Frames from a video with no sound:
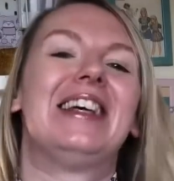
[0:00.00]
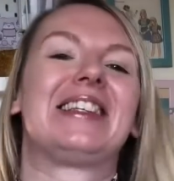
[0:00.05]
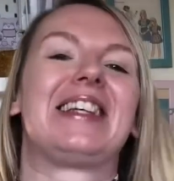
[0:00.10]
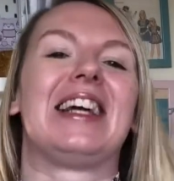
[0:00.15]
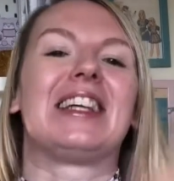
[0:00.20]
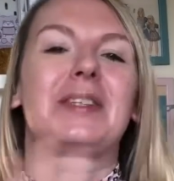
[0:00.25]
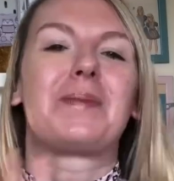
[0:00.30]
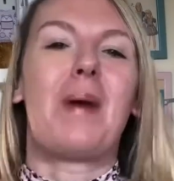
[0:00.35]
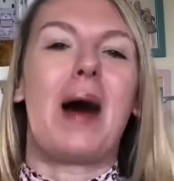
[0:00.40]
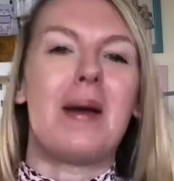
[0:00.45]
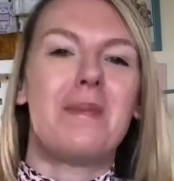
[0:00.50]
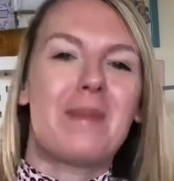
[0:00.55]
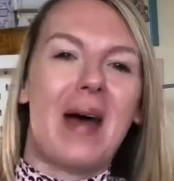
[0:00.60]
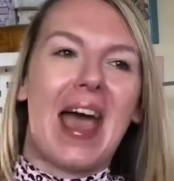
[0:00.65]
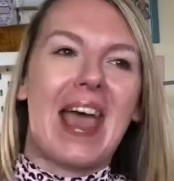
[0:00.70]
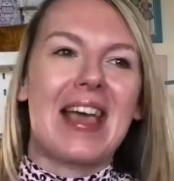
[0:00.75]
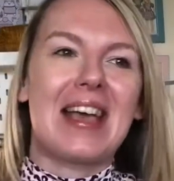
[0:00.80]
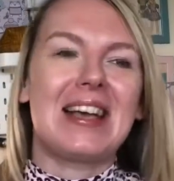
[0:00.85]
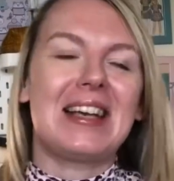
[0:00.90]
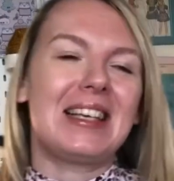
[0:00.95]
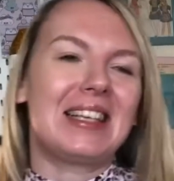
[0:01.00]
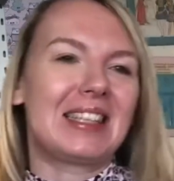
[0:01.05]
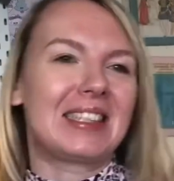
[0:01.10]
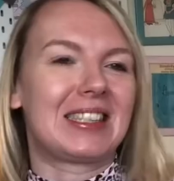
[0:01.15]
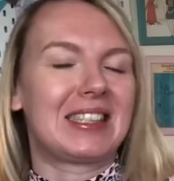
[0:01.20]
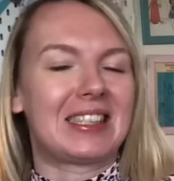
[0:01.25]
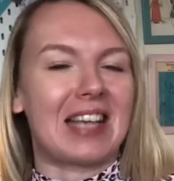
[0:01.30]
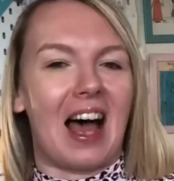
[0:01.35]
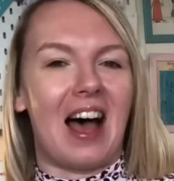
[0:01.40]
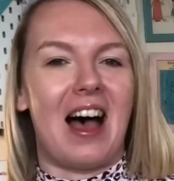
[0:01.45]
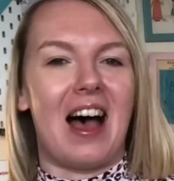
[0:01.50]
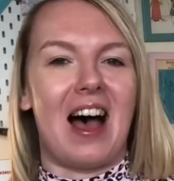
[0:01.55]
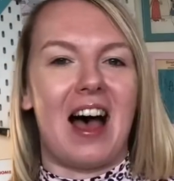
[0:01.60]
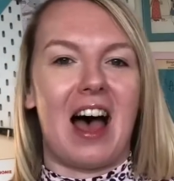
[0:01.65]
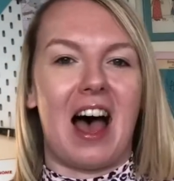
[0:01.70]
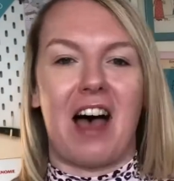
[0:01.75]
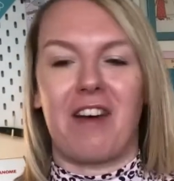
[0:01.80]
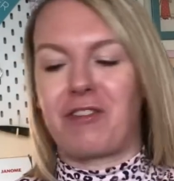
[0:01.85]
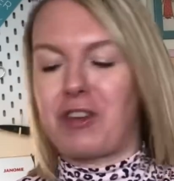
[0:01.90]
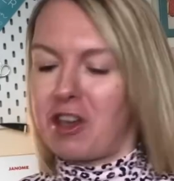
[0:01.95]
so that's my makes.
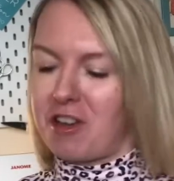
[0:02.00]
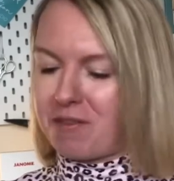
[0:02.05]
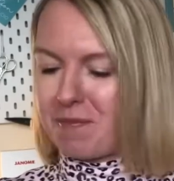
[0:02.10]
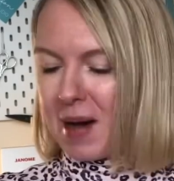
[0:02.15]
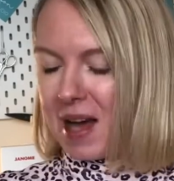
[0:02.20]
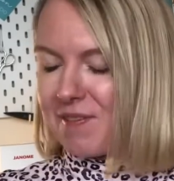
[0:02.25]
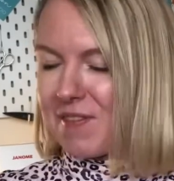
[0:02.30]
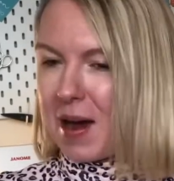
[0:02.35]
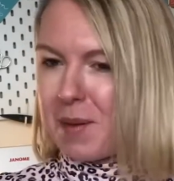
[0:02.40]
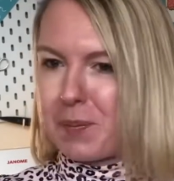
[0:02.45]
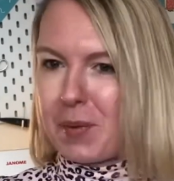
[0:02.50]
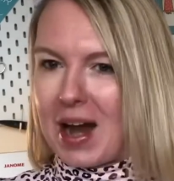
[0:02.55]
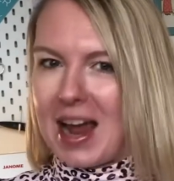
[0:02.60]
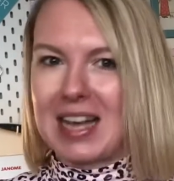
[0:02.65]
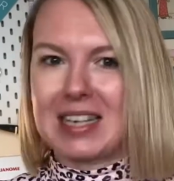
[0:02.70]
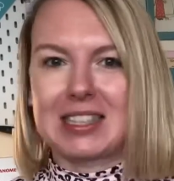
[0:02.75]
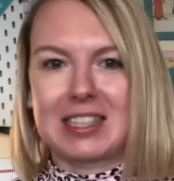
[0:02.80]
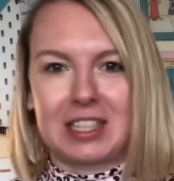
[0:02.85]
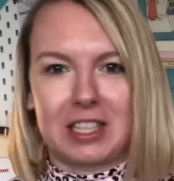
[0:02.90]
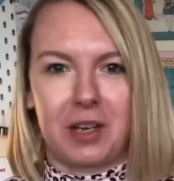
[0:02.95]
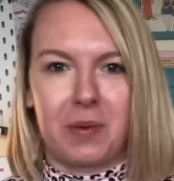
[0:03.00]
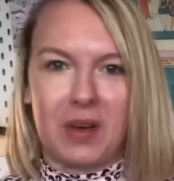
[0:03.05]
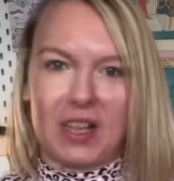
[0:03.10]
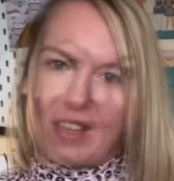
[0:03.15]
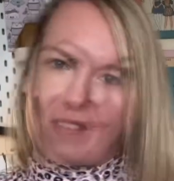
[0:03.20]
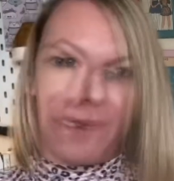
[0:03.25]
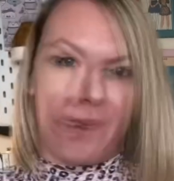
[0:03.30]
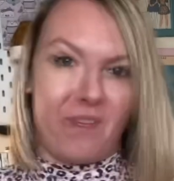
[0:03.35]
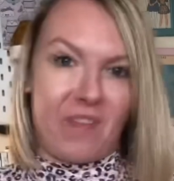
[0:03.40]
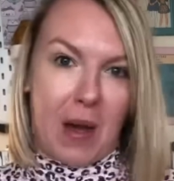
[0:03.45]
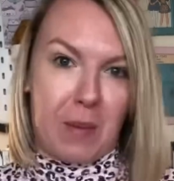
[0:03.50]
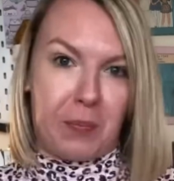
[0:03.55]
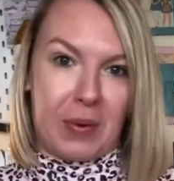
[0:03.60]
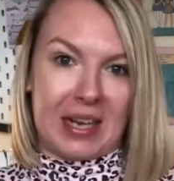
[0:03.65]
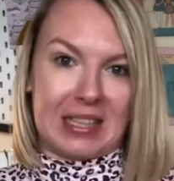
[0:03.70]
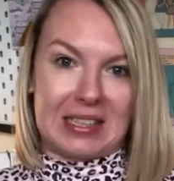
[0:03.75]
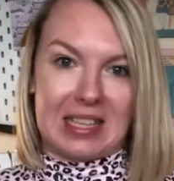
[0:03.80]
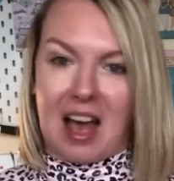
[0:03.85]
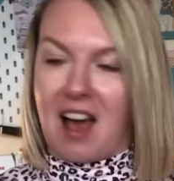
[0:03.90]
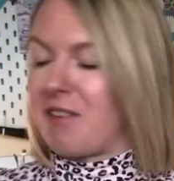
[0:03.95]
A few of my fabrics. Two of the
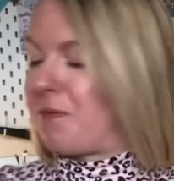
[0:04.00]
fabrics that